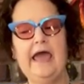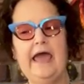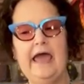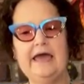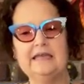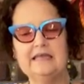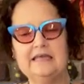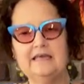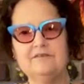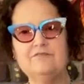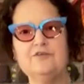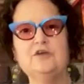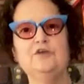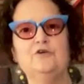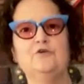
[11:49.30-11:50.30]
and
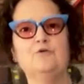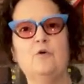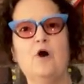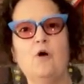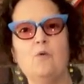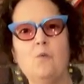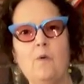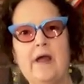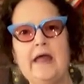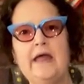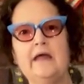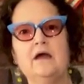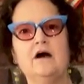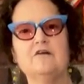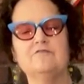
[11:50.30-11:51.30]
giving you a
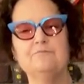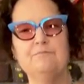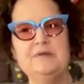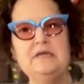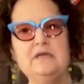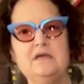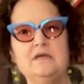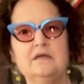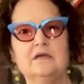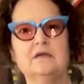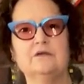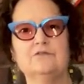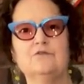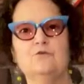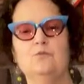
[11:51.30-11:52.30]
way of being
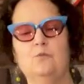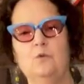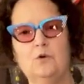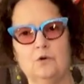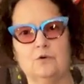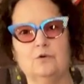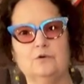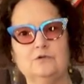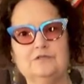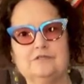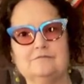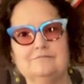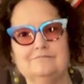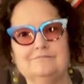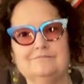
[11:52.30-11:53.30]
in the world.
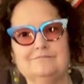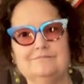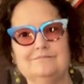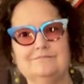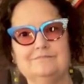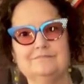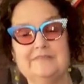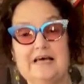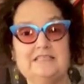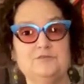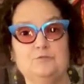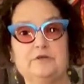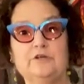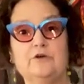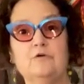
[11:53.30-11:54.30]
That's
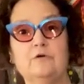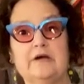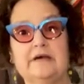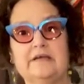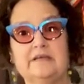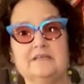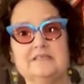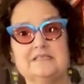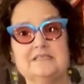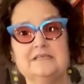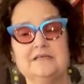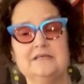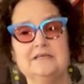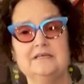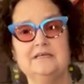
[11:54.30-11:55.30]
what yoga is.
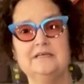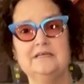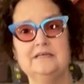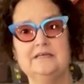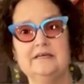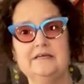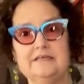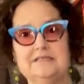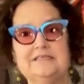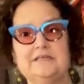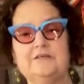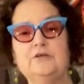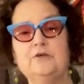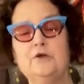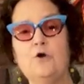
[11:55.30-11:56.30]
It is
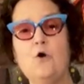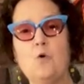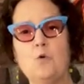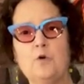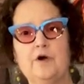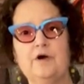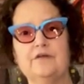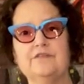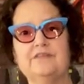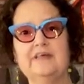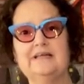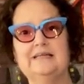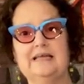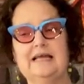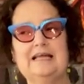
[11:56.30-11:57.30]
a yoke
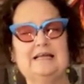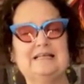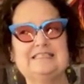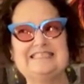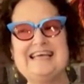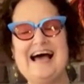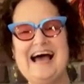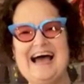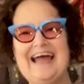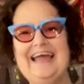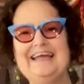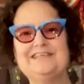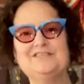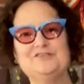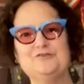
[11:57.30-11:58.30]
that
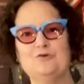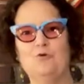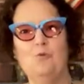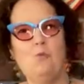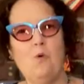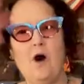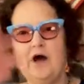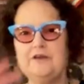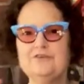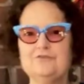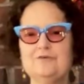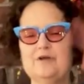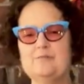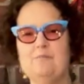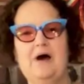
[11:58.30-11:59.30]
ties your
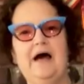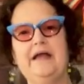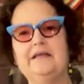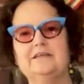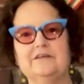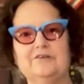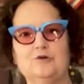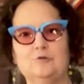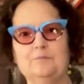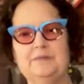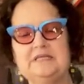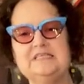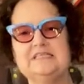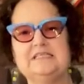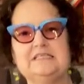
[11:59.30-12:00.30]
wandering mind and your
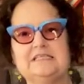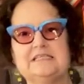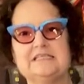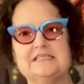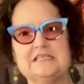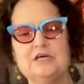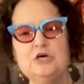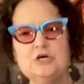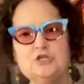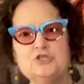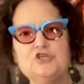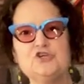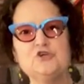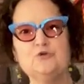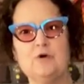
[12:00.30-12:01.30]
busyness
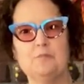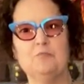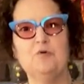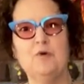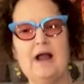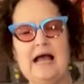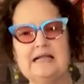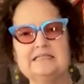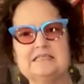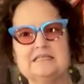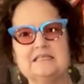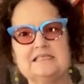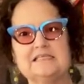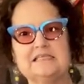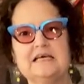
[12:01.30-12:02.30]
to a
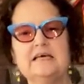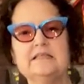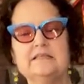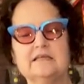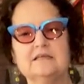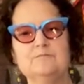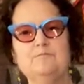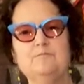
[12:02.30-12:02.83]
practice that